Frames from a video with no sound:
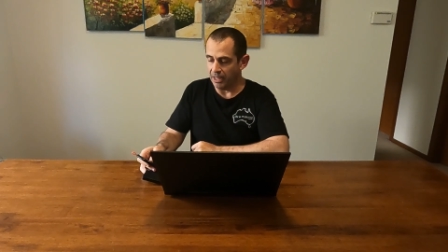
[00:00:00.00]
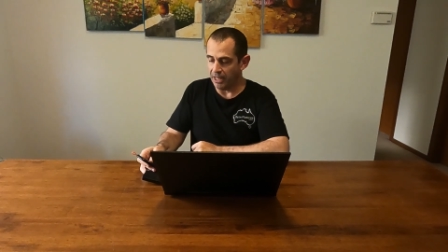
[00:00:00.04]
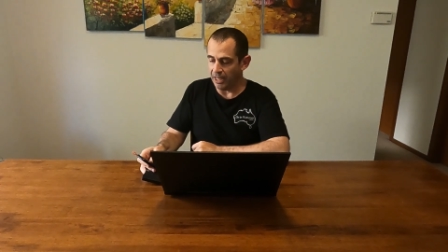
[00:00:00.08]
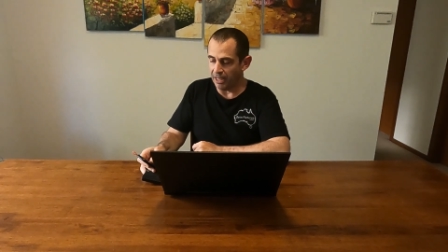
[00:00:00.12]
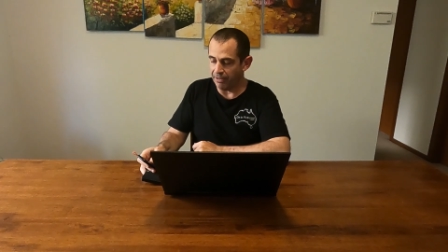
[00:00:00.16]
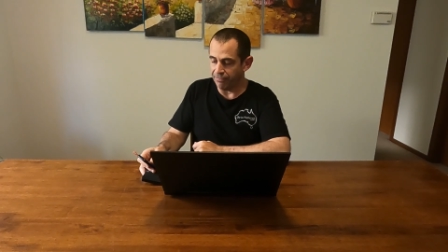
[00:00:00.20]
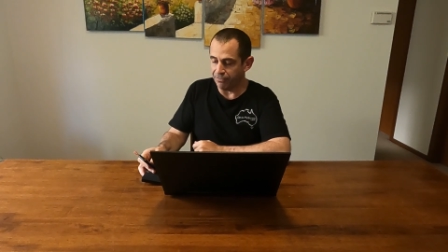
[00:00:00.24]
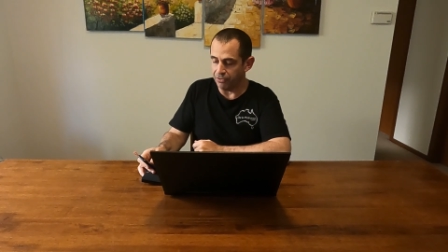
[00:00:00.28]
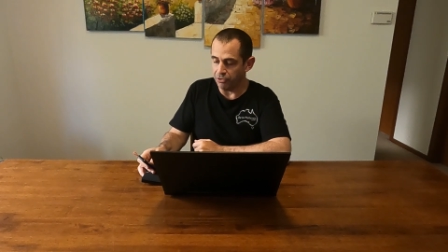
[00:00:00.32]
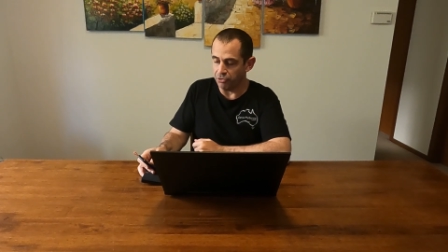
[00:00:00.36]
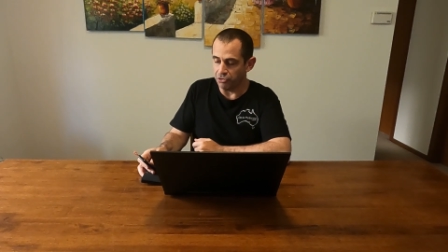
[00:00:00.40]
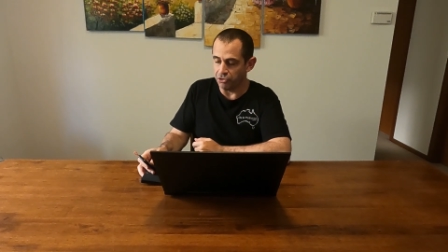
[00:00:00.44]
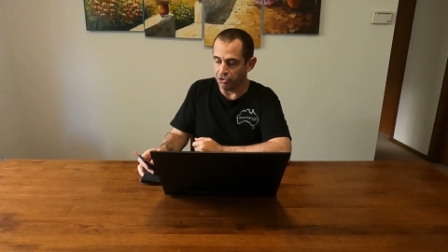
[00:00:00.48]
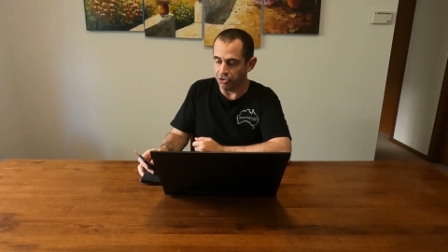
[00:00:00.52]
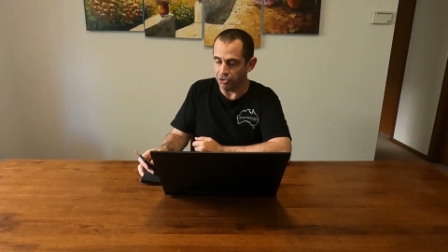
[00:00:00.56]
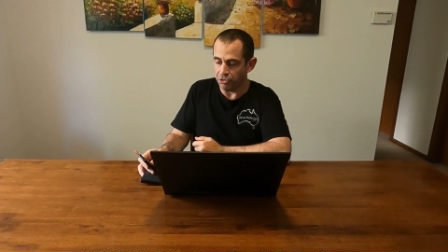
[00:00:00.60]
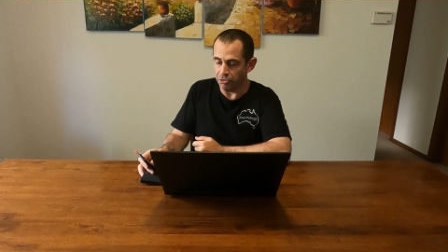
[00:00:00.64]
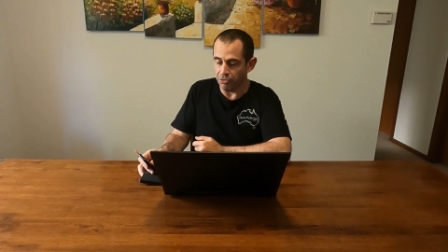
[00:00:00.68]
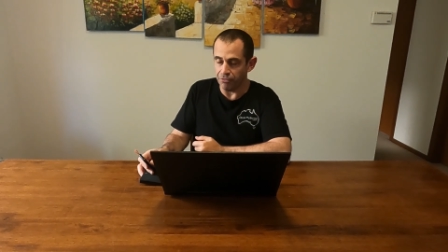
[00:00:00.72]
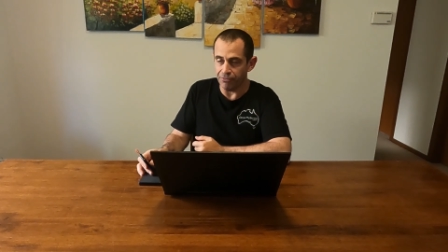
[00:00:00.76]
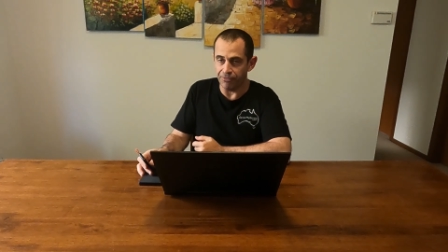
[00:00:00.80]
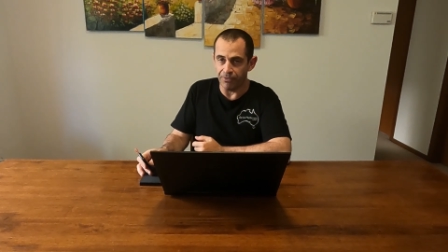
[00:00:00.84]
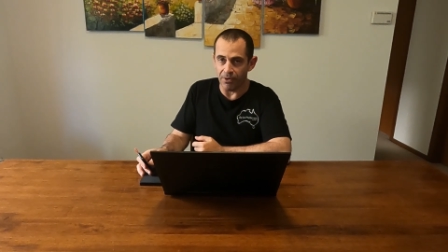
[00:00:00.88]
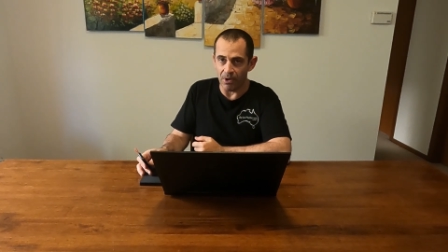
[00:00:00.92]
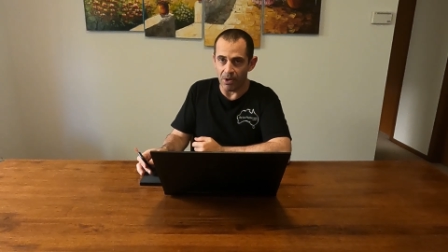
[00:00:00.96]
if you
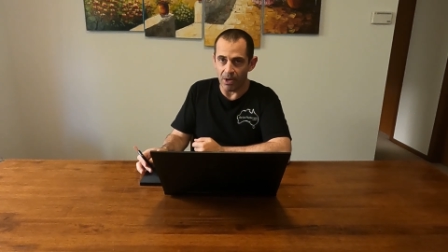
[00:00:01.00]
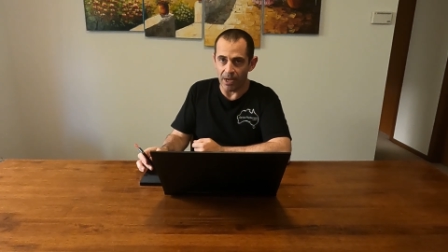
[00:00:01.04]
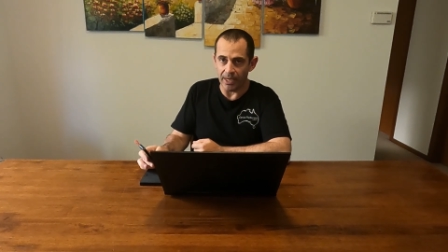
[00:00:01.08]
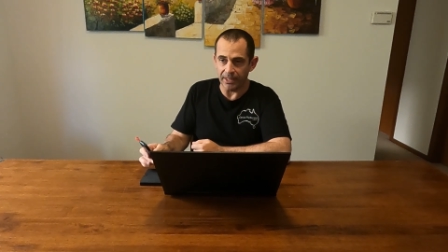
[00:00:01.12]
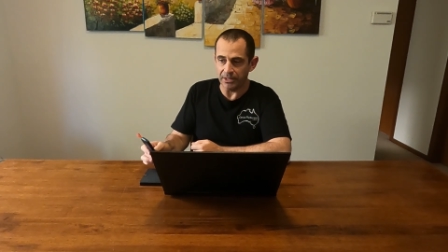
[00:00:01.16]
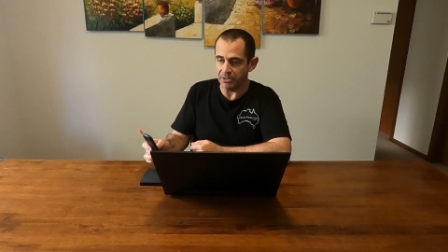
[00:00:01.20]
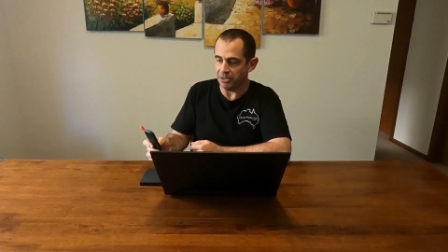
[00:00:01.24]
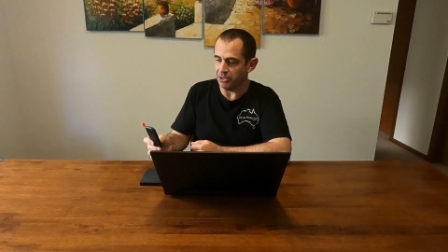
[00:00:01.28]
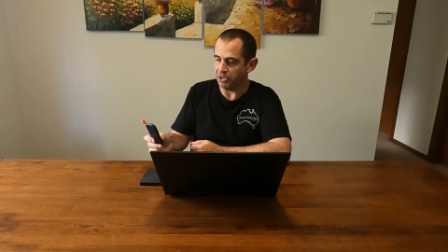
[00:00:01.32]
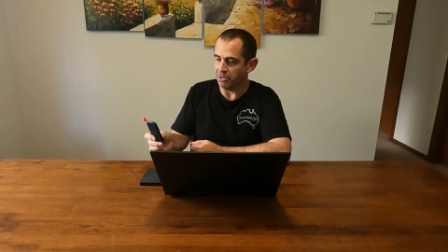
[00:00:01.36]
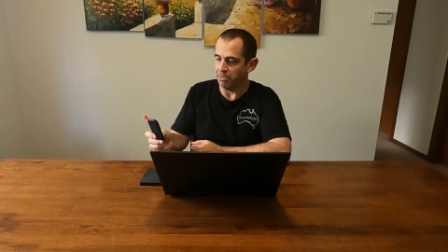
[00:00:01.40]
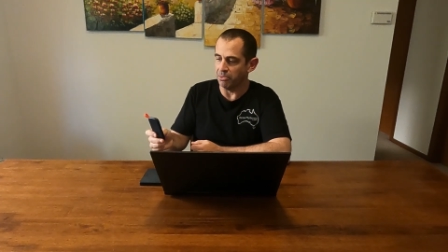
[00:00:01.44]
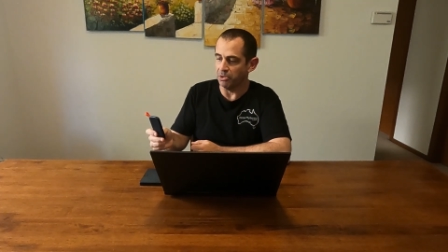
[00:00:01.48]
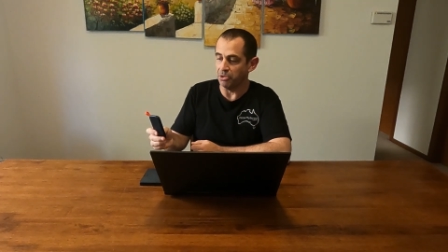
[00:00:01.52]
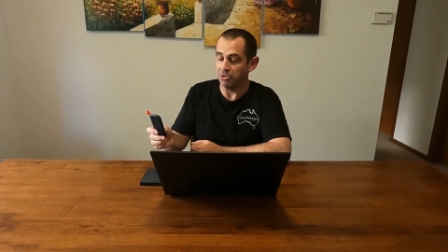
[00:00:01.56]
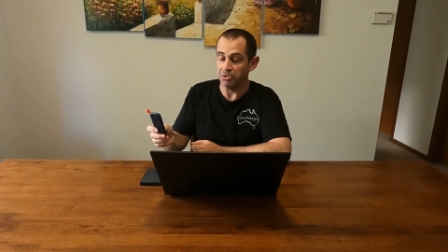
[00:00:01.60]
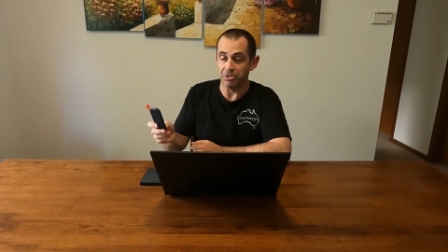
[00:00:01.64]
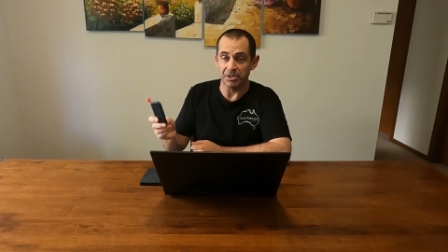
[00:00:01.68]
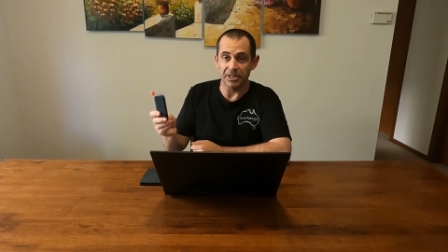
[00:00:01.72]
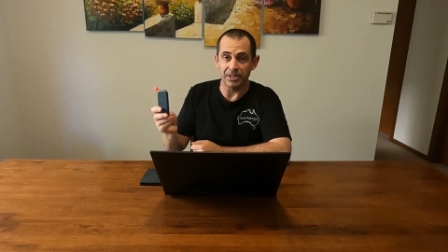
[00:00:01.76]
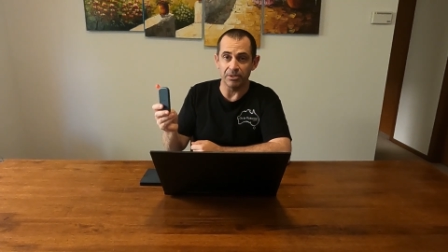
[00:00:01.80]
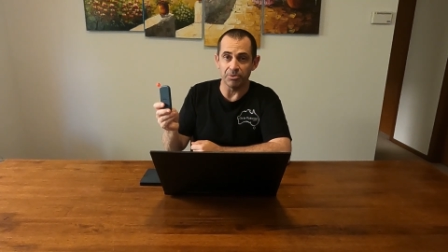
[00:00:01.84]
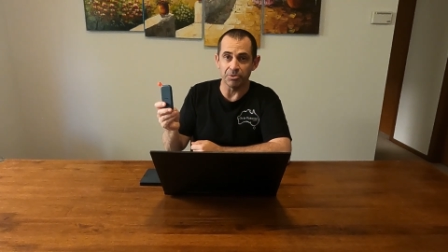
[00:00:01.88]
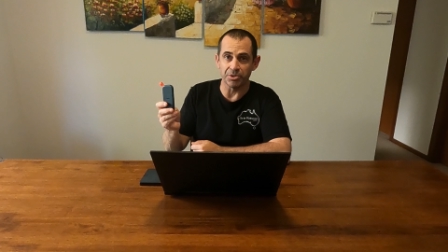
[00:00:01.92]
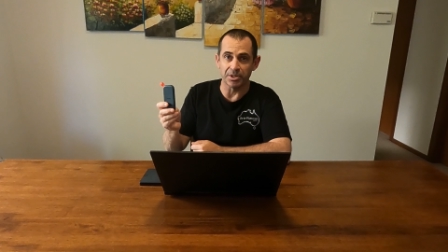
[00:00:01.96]
do find some good
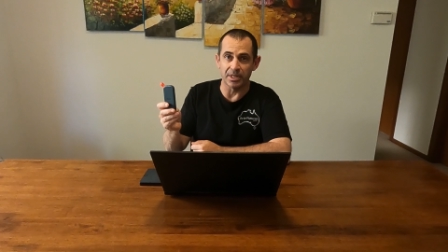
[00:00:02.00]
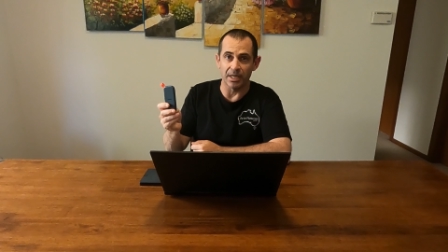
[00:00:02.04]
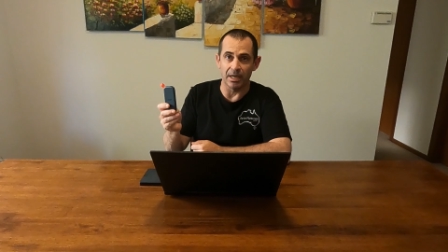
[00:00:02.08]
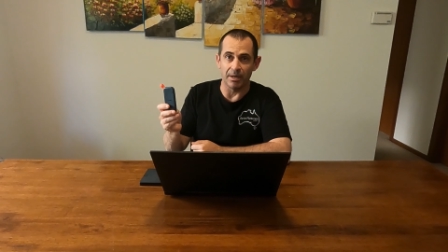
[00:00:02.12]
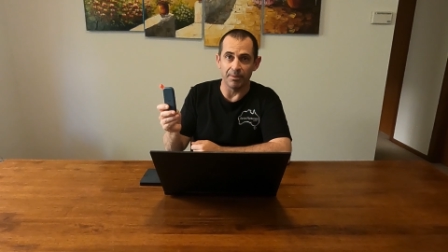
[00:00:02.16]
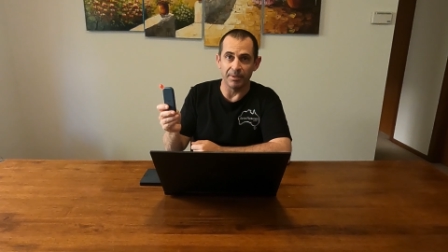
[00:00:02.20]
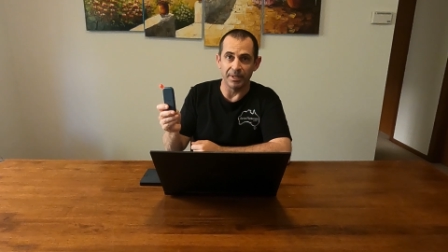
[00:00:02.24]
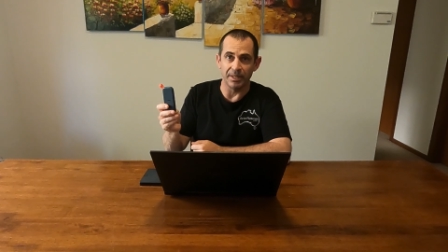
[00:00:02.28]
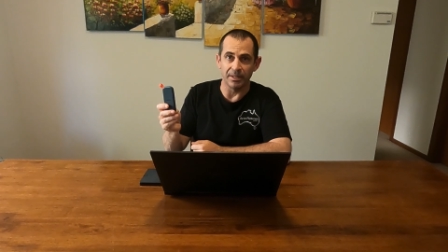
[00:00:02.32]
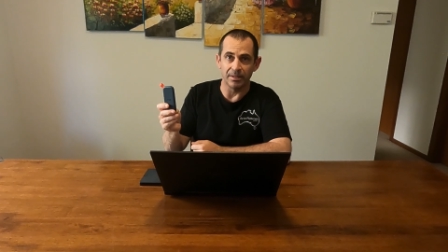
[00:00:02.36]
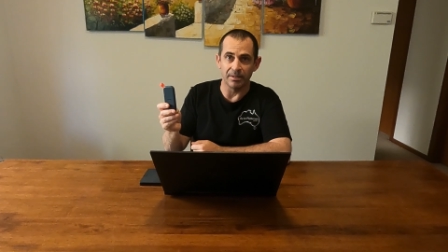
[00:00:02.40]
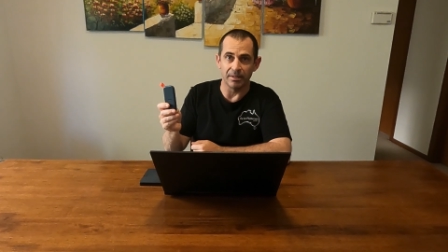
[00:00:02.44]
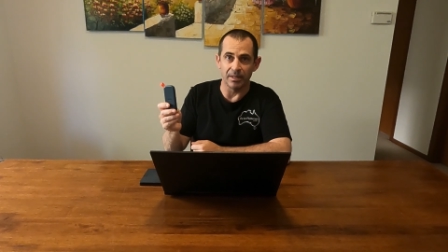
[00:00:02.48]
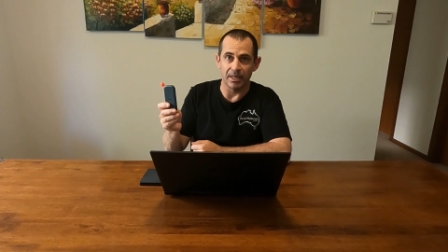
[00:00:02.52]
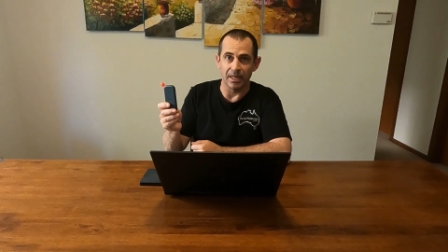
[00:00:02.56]
deals going,